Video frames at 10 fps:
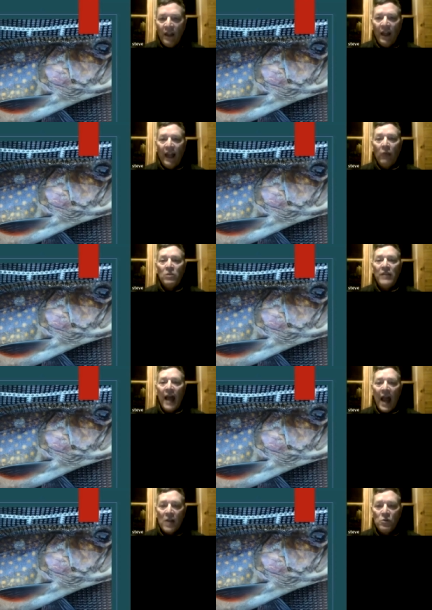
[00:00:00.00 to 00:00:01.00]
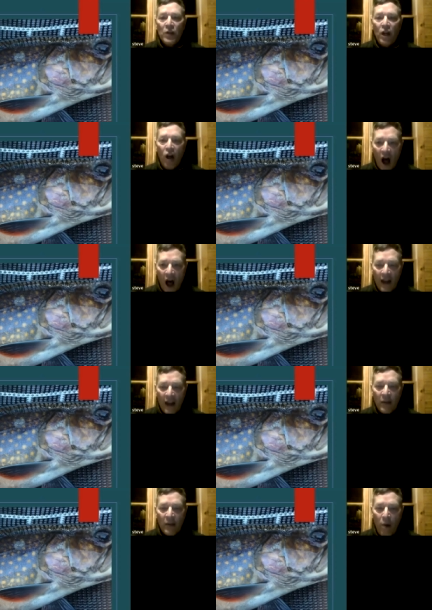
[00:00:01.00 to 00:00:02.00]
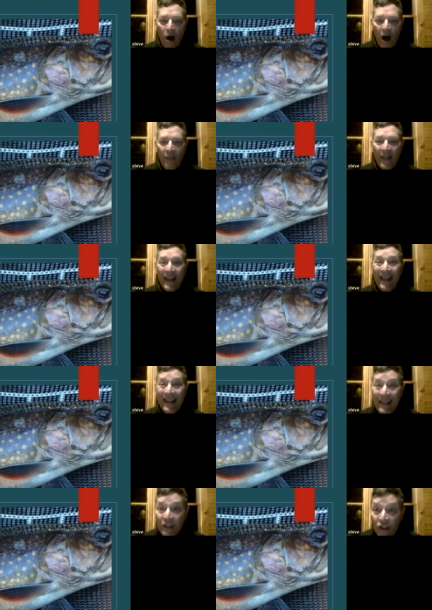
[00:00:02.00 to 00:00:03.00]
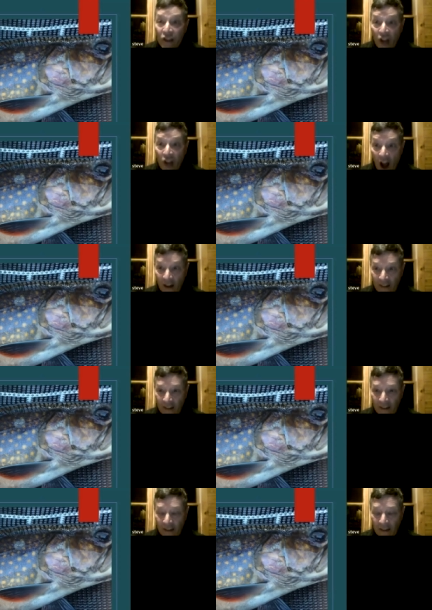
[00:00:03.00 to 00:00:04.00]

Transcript: and it was actually caught in a pond that is stocked.